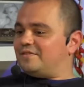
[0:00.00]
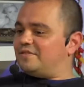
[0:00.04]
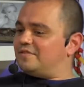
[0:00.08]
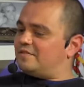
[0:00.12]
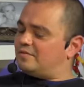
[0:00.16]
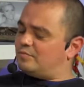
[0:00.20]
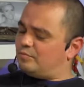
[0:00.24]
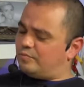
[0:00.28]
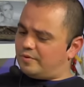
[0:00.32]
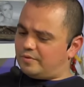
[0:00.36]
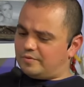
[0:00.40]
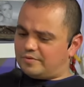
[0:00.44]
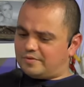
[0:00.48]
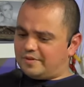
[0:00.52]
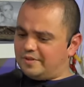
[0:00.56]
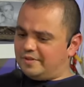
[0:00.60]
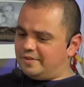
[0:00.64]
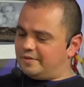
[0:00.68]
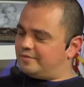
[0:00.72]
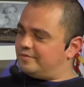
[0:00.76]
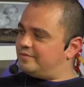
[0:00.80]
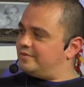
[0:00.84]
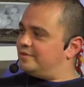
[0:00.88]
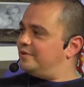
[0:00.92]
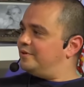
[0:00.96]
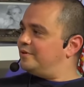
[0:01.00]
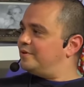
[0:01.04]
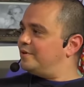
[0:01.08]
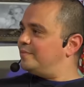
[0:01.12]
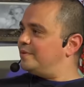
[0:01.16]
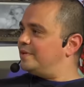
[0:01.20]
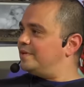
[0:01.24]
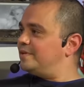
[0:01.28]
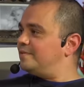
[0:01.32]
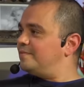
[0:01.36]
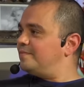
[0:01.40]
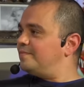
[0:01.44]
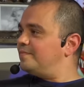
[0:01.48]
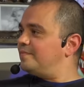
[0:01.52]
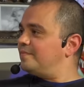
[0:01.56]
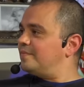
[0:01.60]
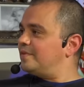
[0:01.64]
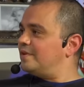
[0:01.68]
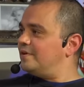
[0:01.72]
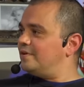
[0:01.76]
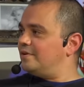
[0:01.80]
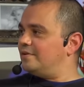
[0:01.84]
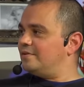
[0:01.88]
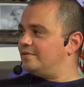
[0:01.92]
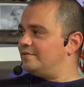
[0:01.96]
This is real stuff, you know what I mean? Oh,
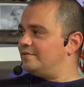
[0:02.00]
no, Yo.